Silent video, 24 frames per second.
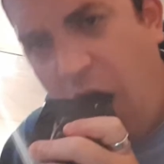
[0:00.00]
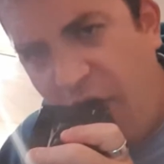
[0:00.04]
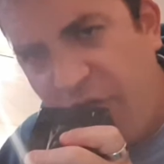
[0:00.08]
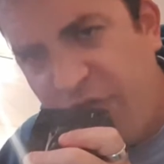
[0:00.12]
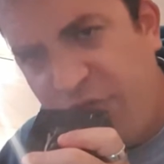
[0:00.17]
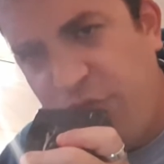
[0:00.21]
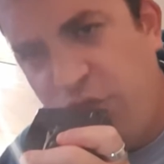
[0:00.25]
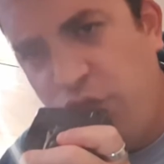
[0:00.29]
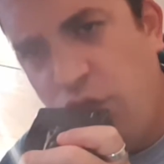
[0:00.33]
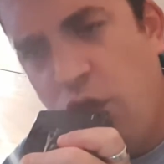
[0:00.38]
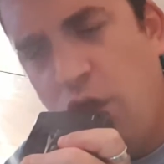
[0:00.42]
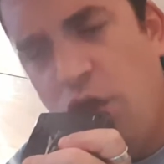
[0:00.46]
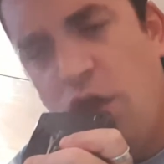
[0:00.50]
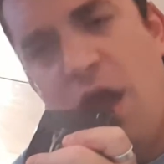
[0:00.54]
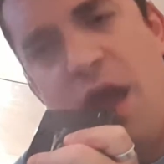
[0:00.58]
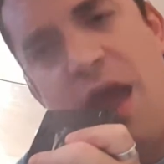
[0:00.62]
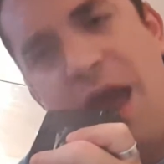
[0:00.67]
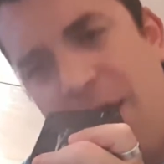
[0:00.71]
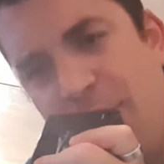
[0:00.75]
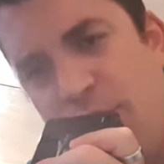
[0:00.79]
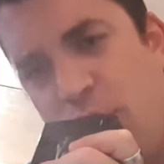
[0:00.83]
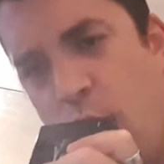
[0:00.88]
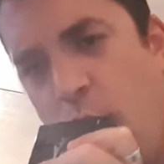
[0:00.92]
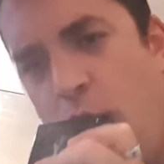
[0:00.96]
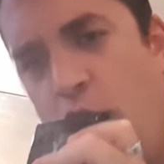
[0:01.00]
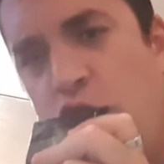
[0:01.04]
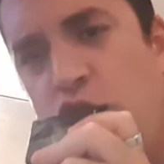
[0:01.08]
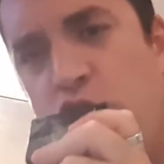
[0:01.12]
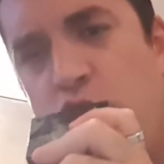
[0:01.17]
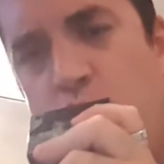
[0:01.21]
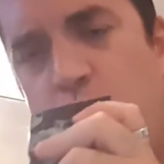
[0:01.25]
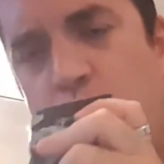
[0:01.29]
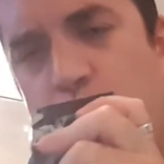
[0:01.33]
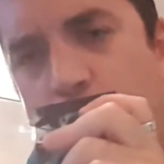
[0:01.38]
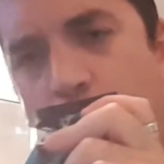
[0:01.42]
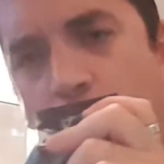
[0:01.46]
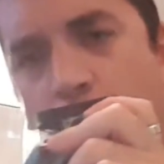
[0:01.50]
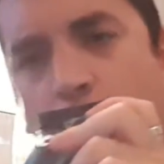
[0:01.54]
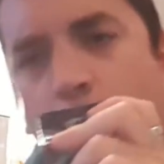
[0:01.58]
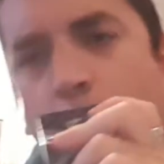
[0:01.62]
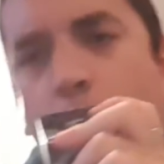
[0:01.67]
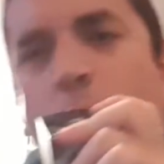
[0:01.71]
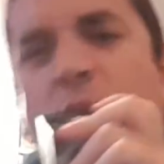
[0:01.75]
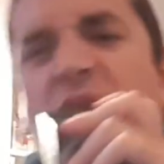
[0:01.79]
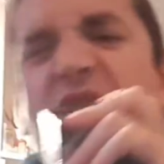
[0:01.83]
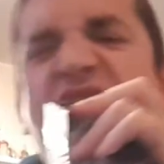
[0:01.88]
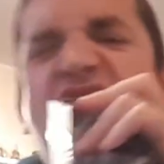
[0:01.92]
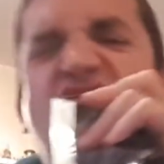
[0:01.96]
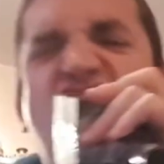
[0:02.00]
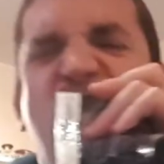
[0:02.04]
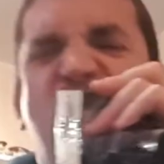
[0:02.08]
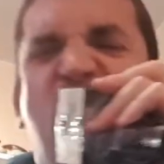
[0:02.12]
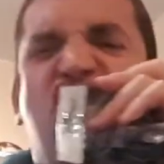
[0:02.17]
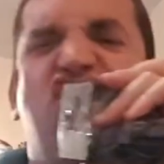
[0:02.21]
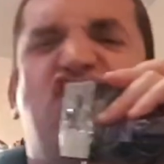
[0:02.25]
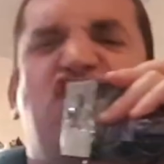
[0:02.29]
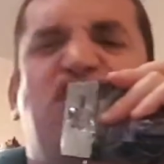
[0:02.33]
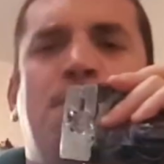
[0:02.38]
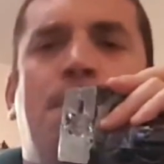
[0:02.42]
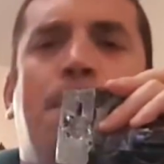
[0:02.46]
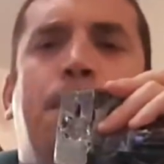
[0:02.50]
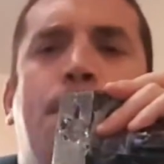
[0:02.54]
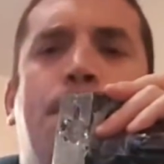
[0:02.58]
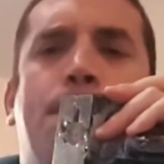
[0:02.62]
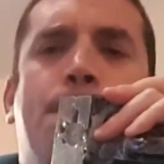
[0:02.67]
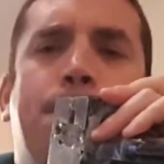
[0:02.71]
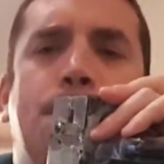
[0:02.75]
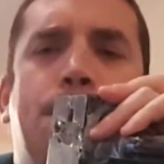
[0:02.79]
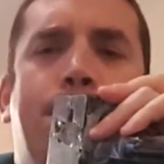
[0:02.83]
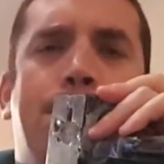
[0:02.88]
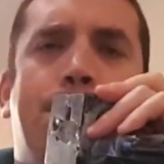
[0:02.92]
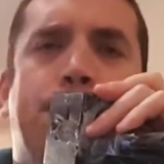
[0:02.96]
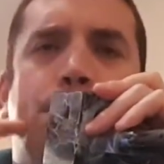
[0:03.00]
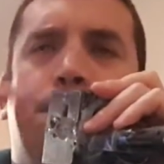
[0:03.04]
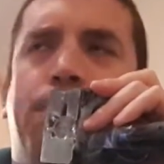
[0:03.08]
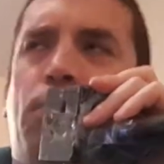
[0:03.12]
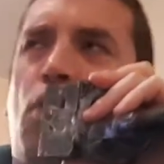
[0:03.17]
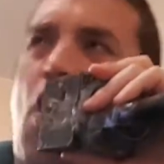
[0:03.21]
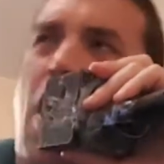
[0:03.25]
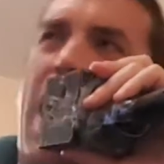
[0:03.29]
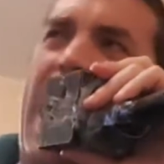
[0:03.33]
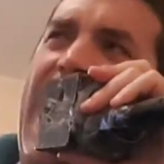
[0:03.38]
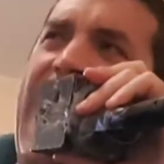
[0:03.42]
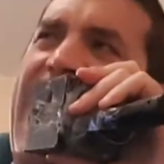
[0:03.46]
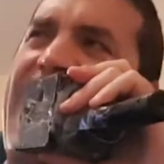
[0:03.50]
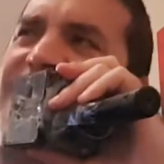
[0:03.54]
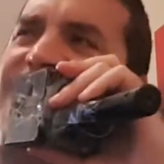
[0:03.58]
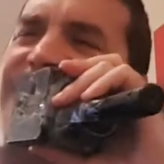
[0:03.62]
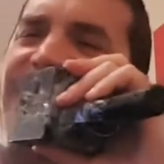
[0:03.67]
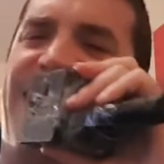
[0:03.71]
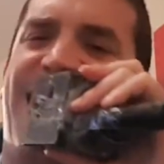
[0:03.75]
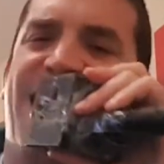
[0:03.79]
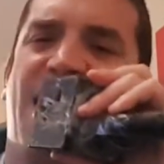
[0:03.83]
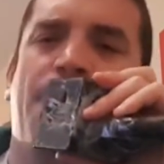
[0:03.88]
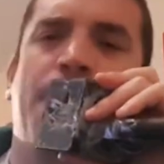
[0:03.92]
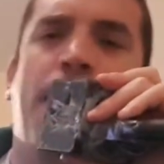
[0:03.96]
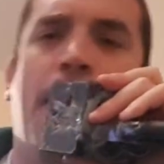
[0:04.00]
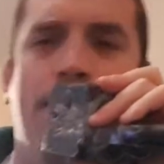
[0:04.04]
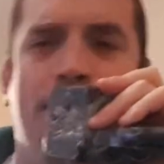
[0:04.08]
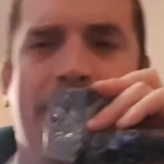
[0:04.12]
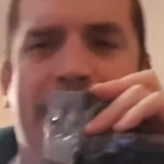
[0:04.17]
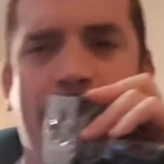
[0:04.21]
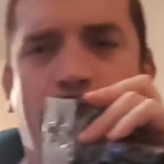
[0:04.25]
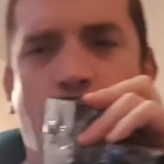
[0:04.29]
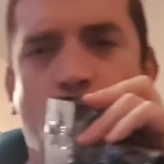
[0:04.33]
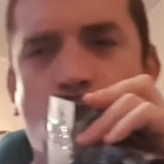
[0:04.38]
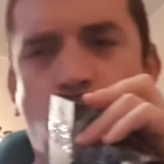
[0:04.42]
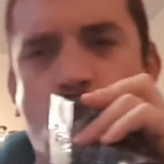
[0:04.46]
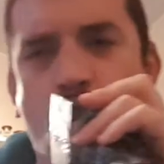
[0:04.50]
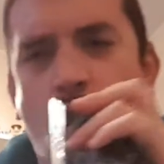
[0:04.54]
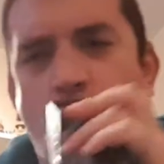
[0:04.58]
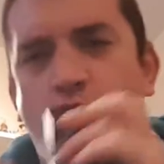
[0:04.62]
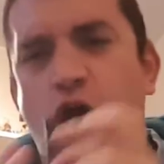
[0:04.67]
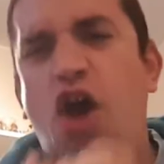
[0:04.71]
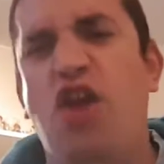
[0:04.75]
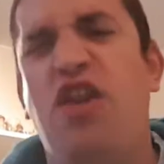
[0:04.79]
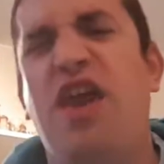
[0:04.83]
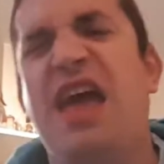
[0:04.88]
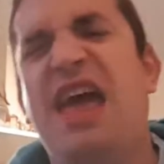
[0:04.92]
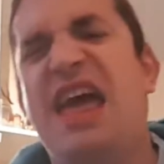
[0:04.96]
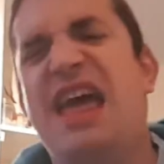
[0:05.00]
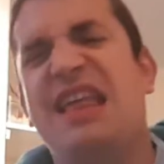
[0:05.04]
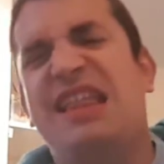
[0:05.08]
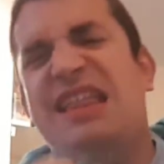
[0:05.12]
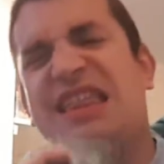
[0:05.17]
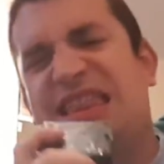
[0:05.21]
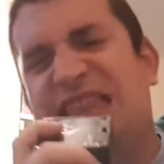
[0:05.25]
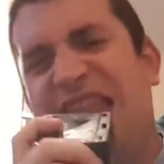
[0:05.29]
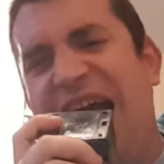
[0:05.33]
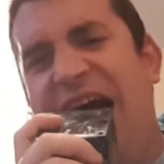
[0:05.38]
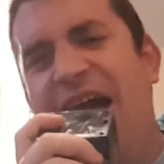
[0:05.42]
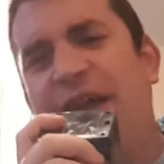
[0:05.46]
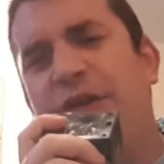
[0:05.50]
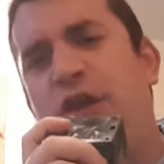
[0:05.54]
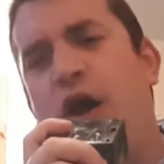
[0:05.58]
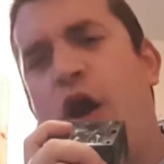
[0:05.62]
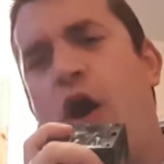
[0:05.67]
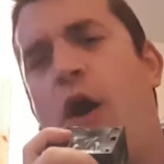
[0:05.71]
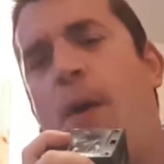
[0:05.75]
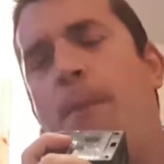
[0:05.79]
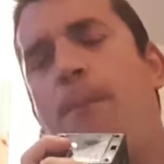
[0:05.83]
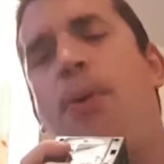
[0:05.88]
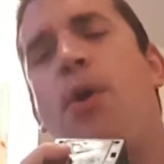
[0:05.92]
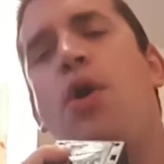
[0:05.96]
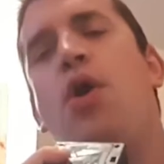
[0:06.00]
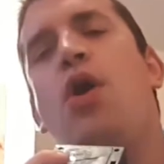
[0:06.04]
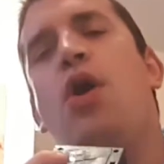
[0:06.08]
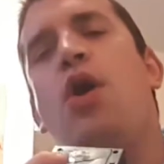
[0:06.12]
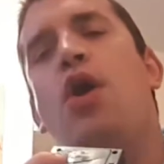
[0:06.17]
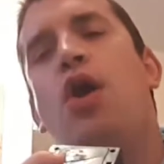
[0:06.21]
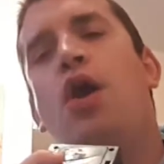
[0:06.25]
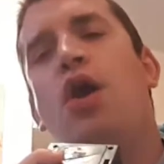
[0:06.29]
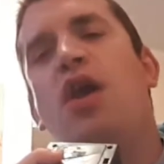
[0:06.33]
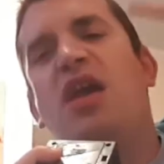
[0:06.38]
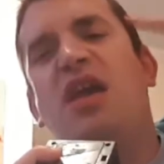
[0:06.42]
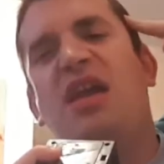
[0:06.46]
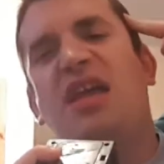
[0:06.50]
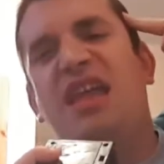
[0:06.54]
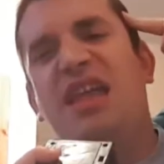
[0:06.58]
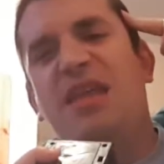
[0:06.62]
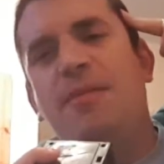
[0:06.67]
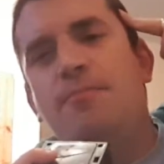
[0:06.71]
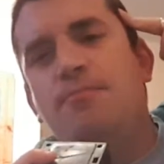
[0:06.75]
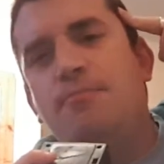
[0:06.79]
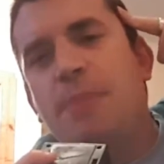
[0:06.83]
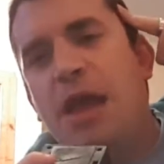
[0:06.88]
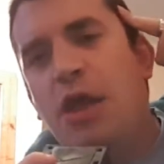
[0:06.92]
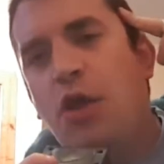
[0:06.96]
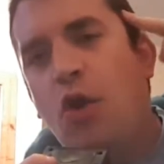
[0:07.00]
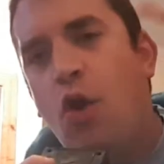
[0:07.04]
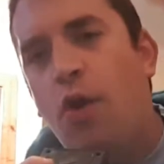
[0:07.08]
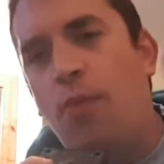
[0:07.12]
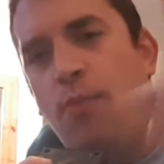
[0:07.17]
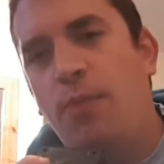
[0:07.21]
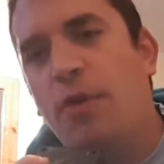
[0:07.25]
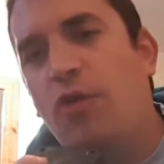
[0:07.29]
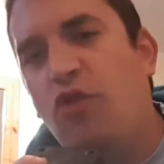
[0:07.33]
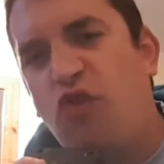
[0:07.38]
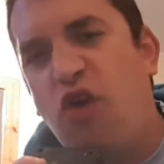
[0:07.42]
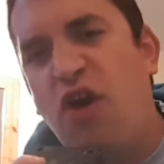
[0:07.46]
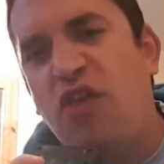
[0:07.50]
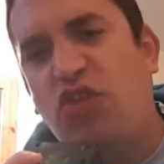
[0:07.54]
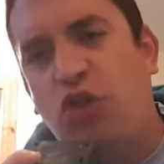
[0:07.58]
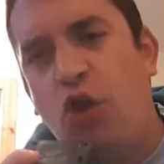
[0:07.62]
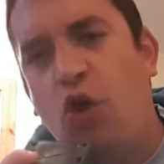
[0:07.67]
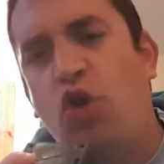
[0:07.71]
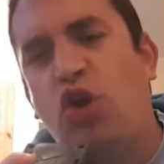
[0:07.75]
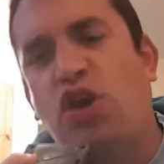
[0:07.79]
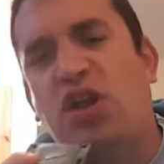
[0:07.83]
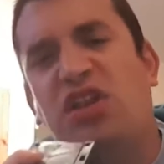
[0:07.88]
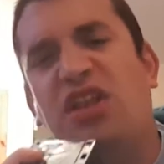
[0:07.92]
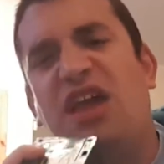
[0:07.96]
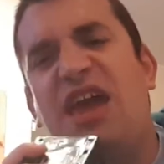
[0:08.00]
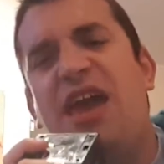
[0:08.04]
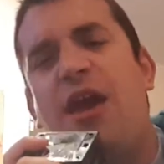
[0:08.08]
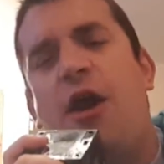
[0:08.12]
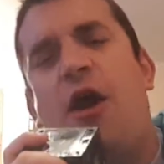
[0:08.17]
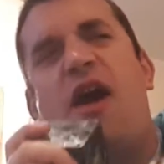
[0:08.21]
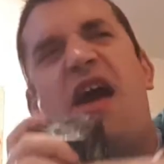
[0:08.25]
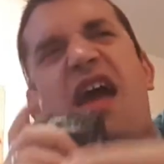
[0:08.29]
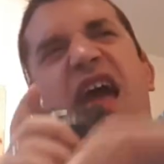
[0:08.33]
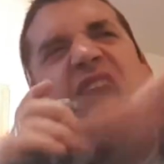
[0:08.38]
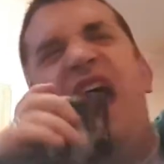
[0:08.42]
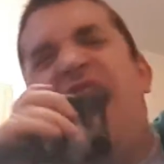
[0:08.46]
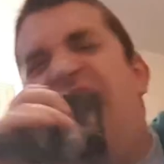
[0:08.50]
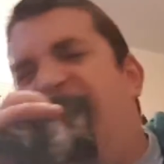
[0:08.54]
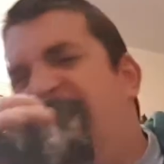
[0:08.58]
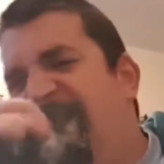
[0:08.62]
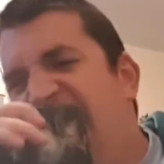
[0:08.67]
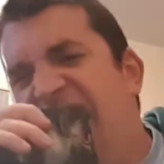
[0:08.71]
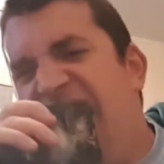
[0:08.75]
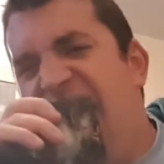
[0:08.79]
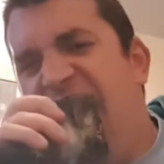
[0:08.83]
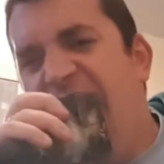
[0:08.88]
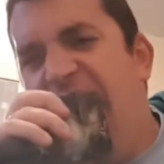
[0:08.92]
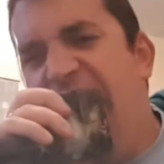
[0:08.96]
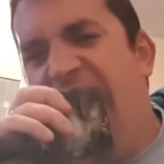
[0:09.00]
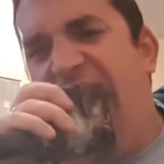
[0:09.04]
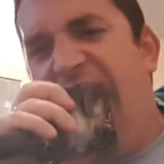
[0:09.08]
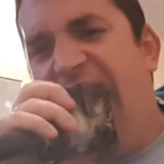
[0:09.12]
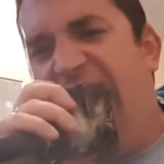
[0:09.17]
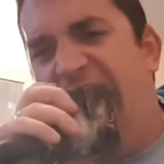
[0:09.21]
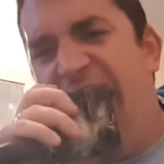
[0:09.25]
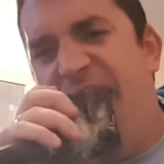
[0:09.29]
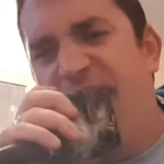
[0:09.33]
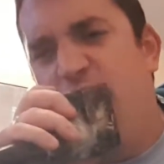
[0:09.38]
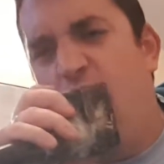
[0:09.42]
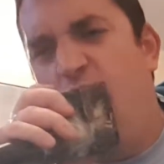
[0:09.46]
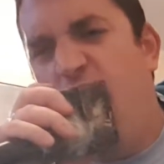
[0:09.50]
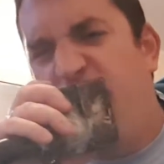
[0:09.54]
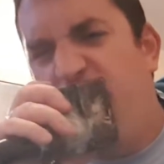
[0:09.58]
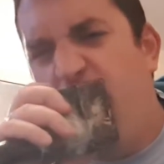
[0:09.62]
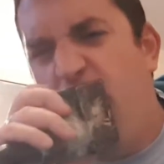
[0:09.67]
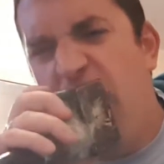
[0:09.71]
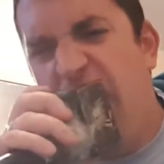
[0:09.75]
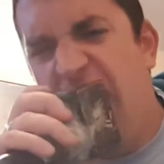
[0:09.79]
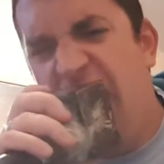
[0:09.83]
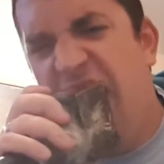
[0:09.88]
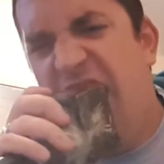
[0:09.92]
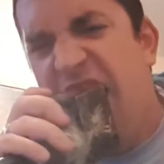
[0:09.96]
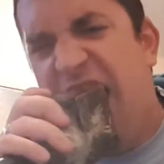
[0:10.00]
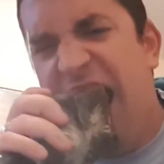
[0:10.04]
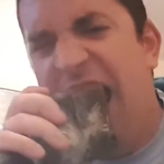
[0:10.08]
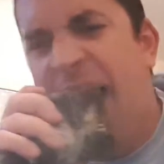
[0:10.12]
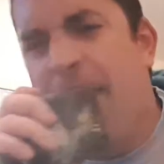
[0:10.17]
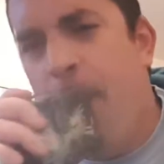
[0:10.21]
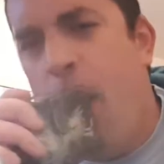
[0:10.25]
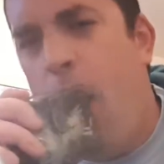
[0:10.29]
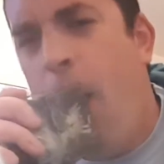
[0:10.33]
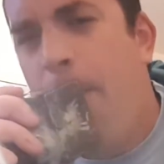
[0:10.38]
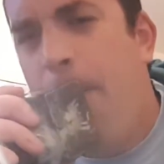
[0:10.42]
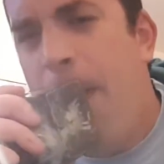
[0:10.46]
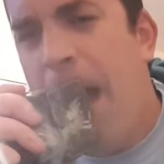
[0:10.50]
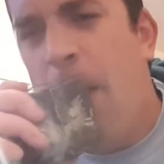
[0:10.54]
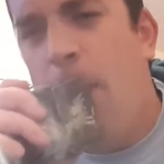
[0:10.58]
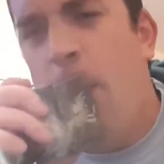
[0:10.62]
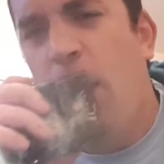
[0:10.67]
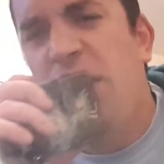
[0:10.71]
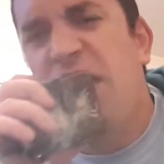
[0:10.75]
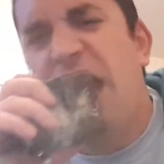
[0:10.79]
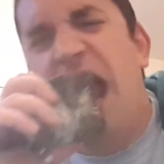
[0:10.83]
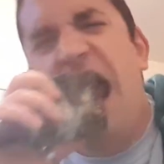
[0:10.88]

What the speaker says: of everyone you know. Spread the people's word. Stand up. Make it crystal clear. And no fear. In my pound one